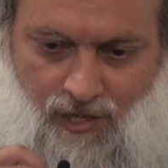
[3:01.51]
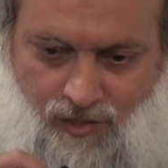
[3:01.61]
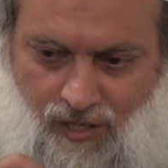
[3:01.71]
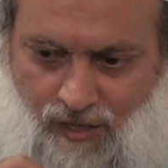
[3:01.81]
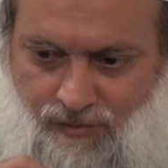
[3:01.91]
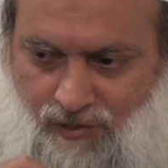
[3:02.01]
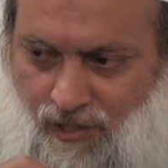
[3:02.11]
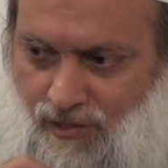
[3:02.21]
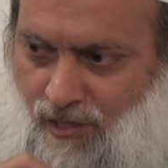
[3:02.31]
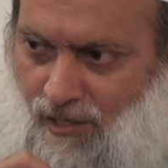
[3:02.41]
al-Islam, he
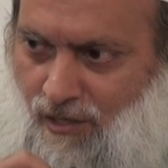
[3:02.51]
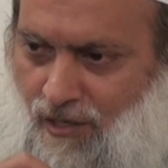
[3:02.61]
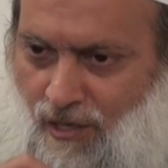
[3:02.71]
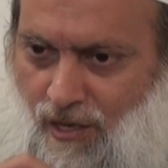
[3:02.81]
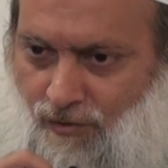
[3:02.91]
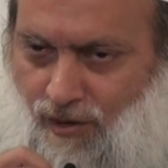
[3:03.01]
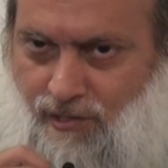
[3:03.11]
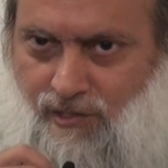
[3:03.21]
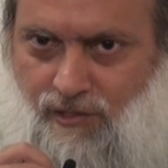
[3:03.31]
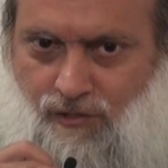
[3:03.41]
says that,
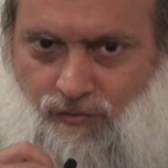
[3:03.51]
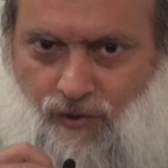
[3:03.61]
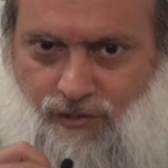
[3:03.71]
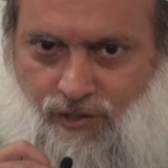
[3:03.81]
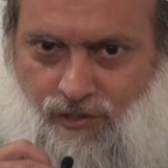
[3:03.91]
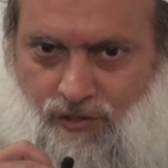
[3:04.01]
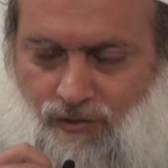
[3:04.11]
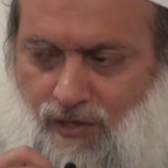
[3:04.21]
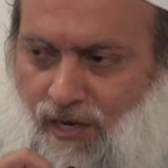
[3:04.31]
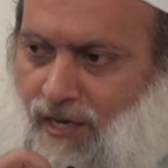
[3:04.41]
raises his voice and he says,
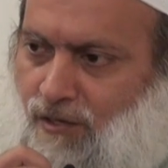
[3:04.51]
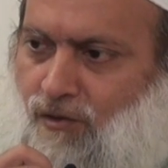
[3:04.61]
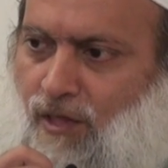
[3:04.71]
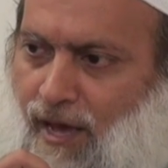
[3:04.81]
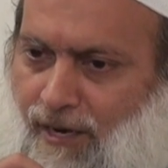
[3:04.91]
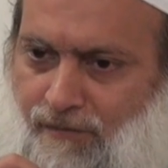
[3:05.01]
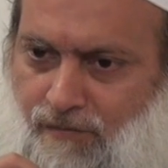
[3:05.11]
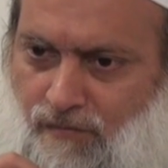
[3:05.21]
you cannot do that.